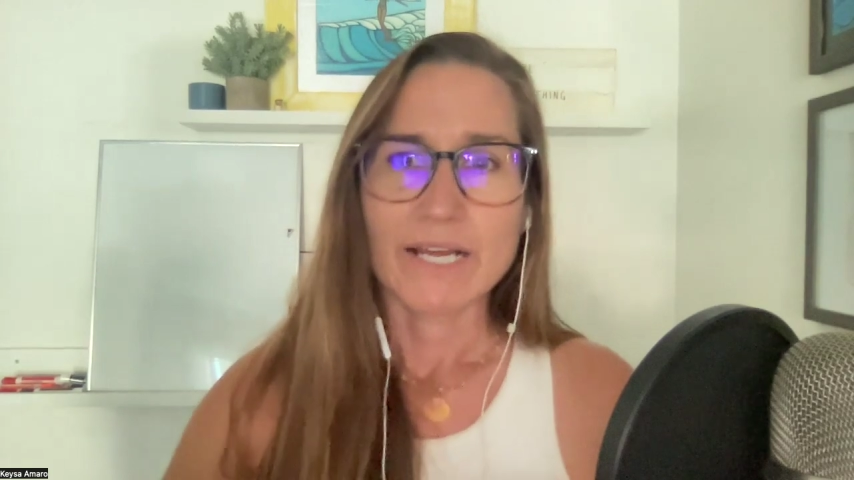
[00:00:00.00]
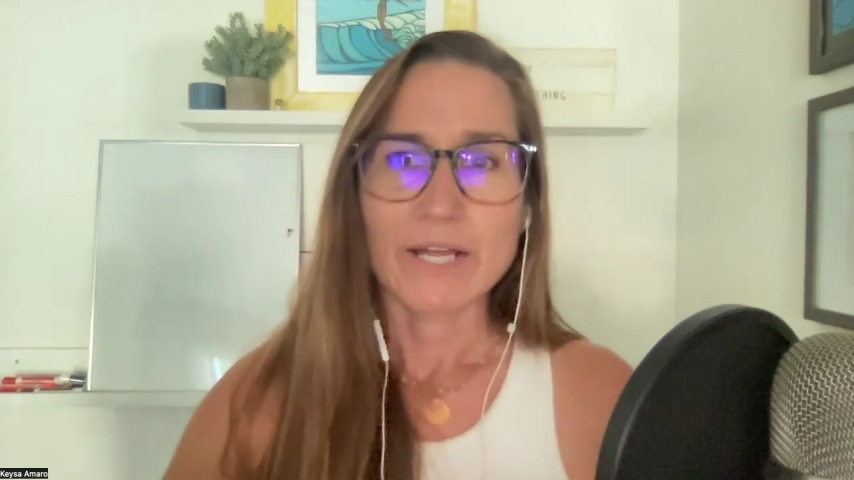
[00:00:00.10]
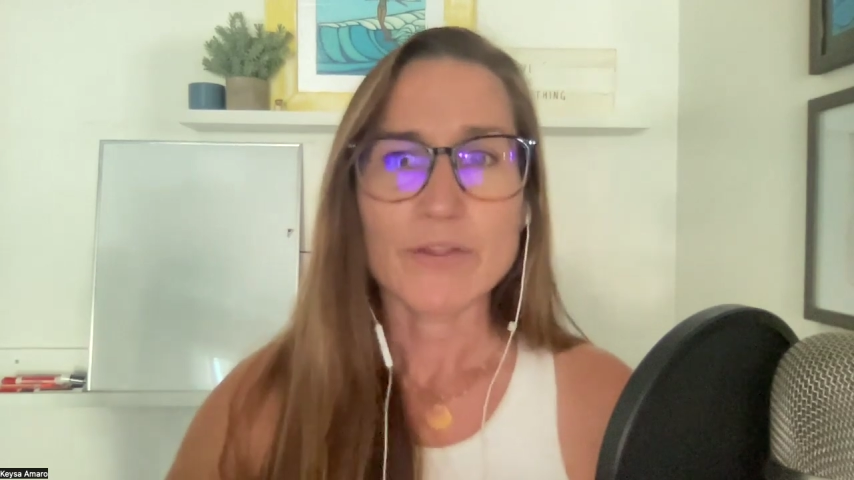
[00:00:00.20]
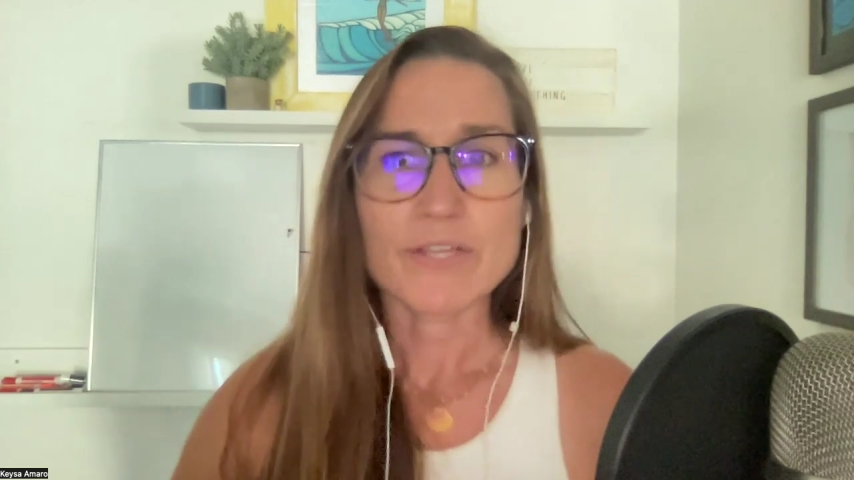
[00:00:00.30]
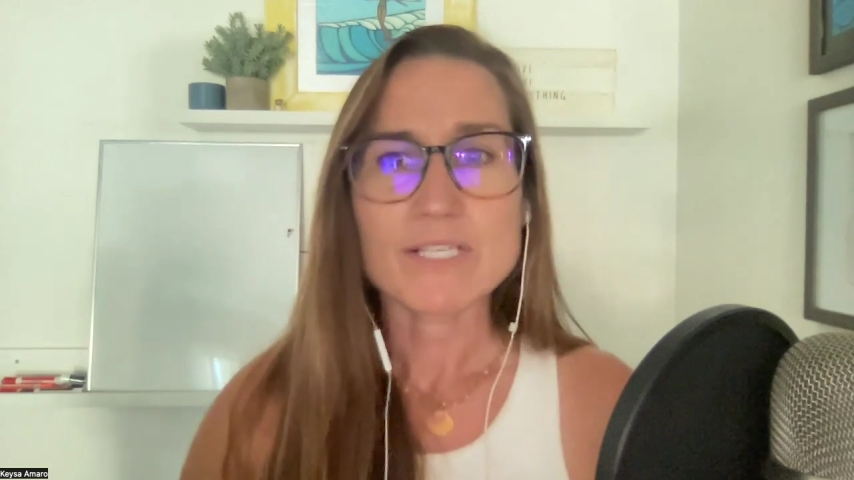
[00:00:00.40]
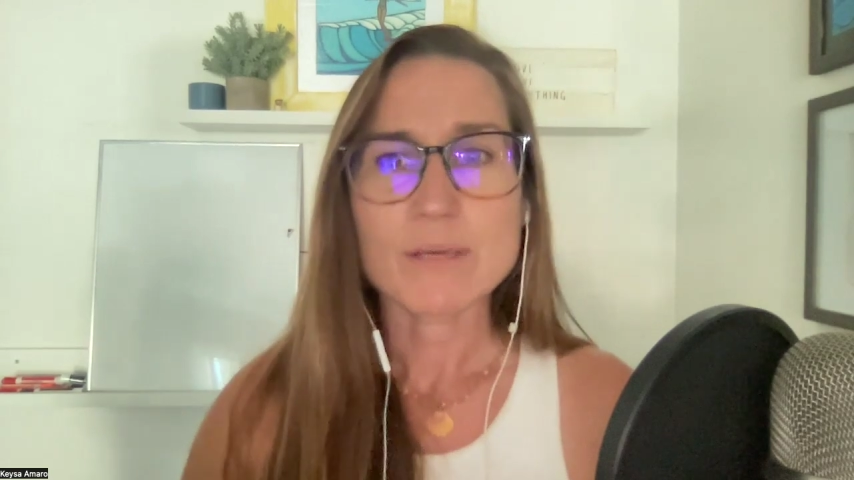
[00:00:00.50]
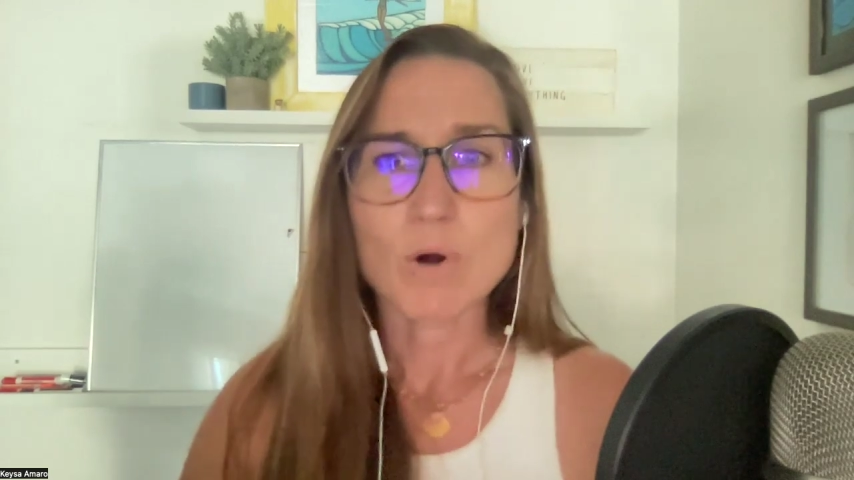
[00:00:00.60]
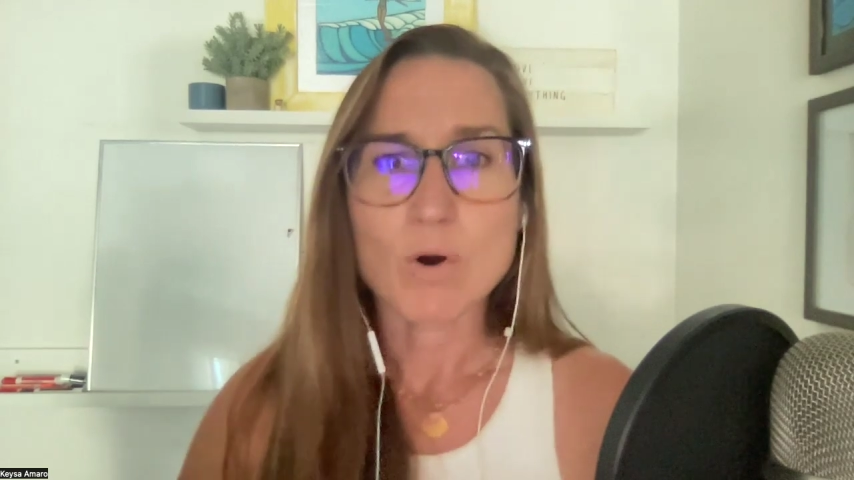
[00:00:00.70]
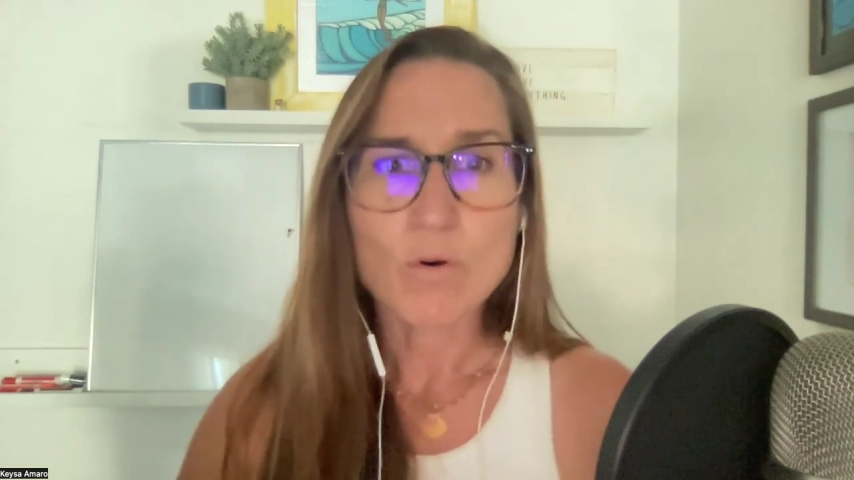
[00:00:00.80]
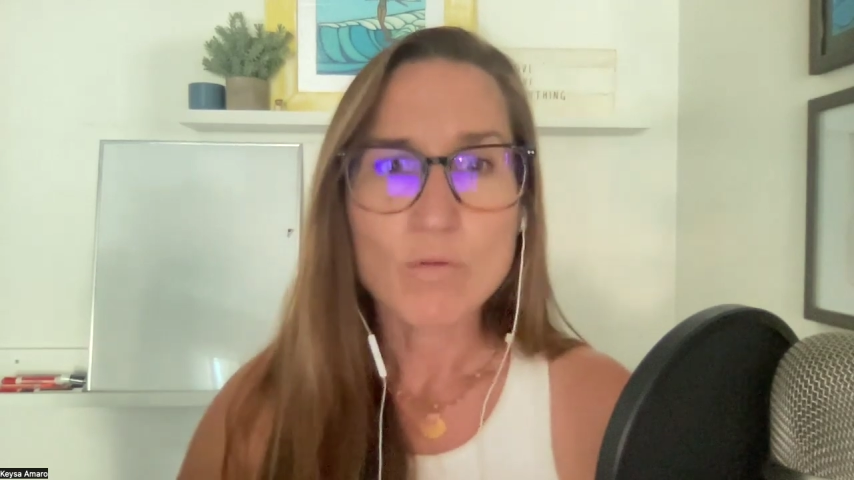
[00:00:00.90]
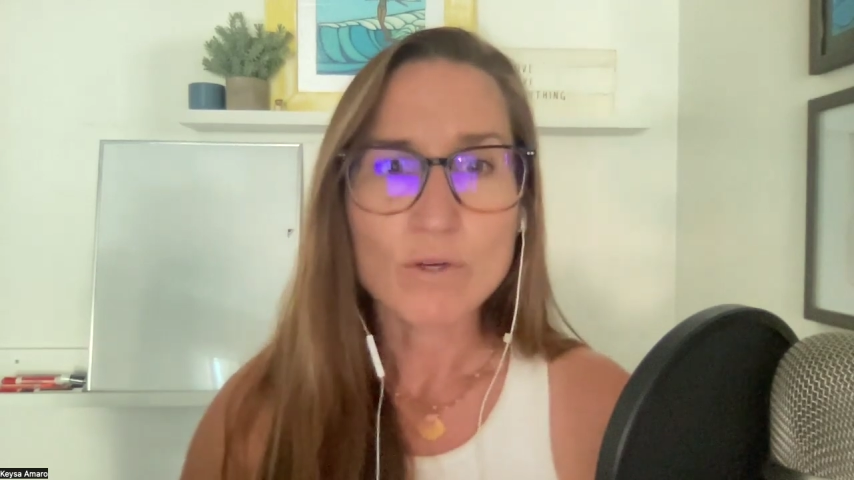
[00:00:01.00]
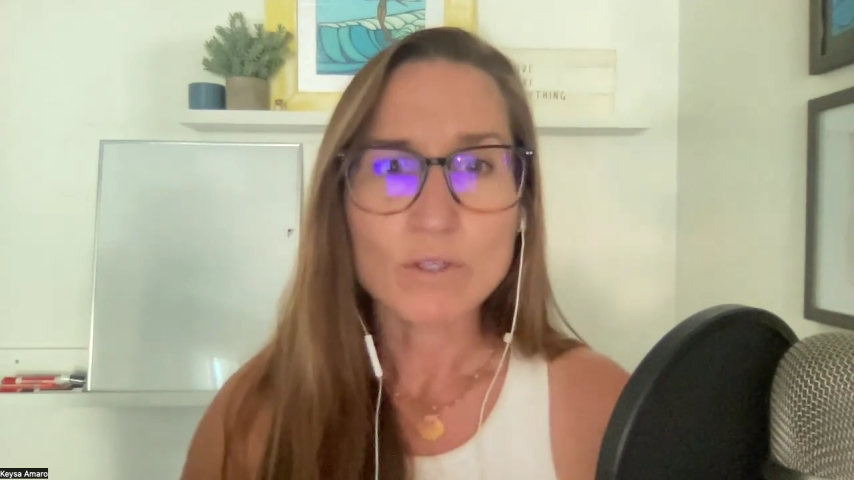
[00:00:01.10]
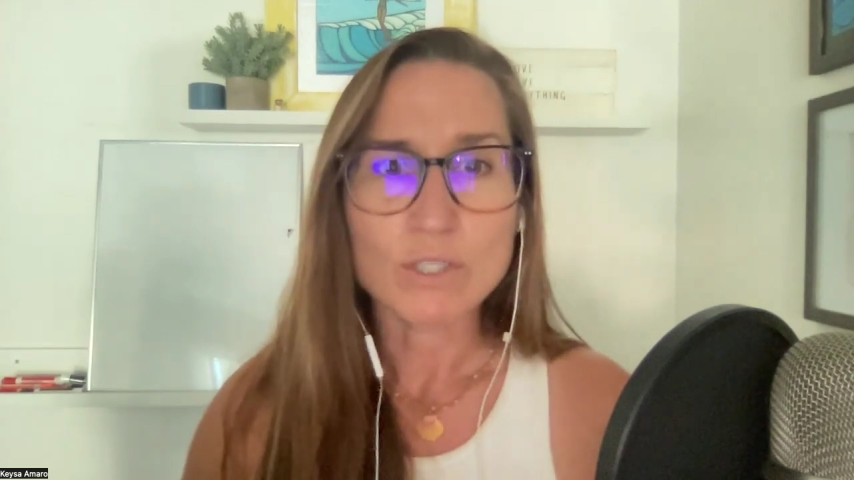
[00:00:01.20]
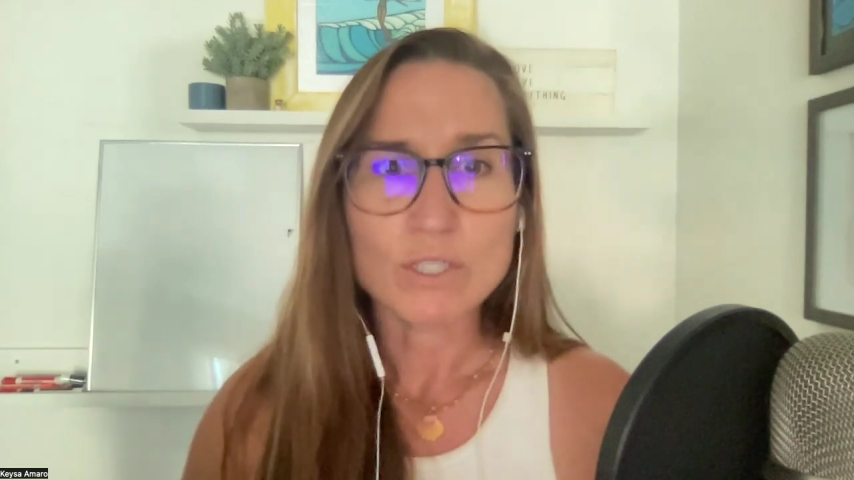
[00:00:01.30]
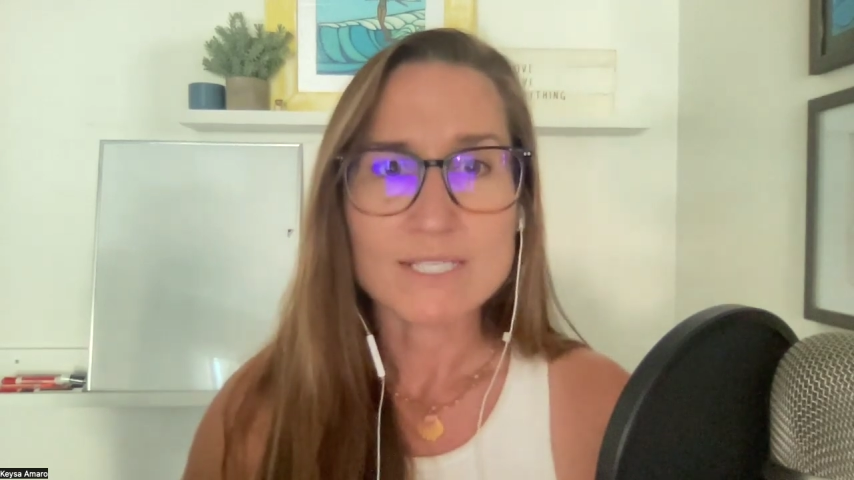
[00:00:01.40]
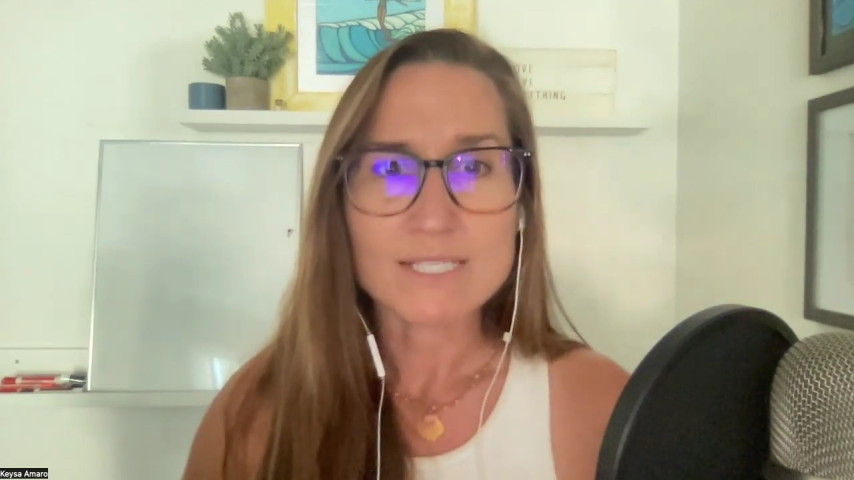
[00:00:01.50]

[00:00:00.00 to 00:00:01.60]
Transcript: healthism overlooks